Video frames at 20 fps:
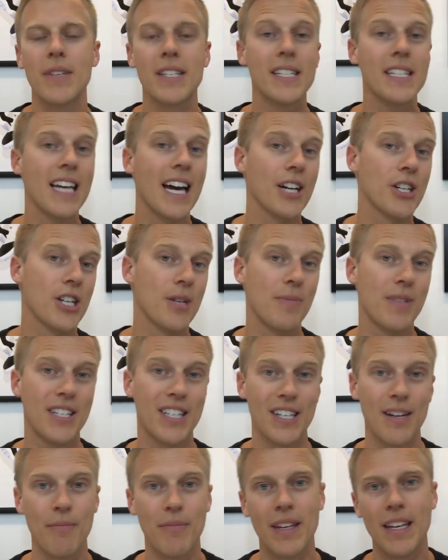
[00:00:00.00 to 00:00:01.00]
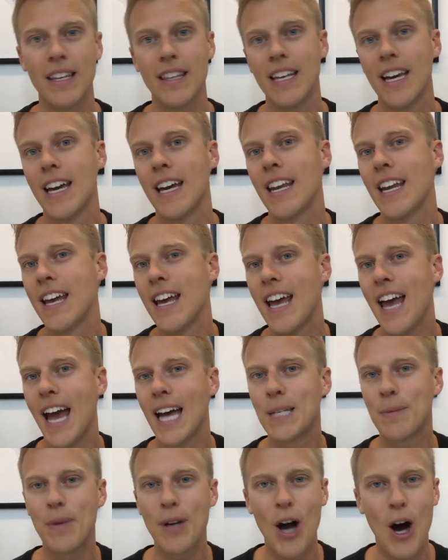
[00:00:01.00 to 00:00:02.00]
This has actually been something that
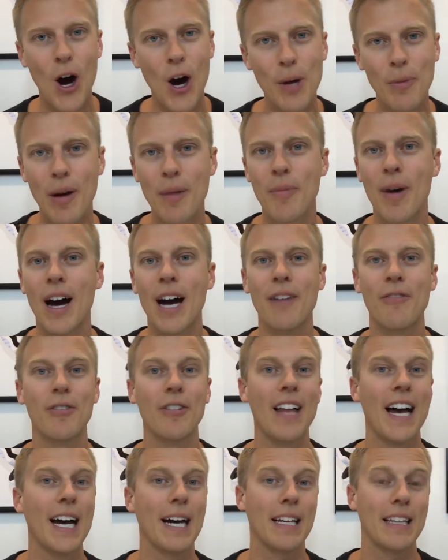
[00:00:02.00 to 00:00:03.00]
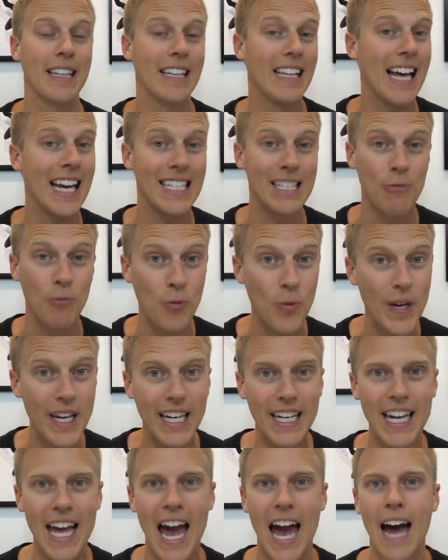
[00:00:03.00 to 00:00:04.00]
has been on my mind for like the last
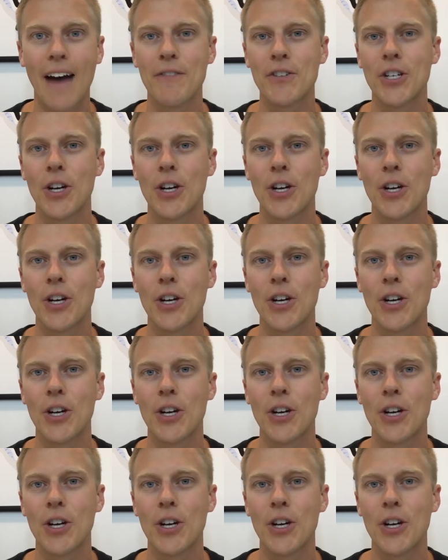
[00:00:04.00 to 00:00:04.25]
week and a half.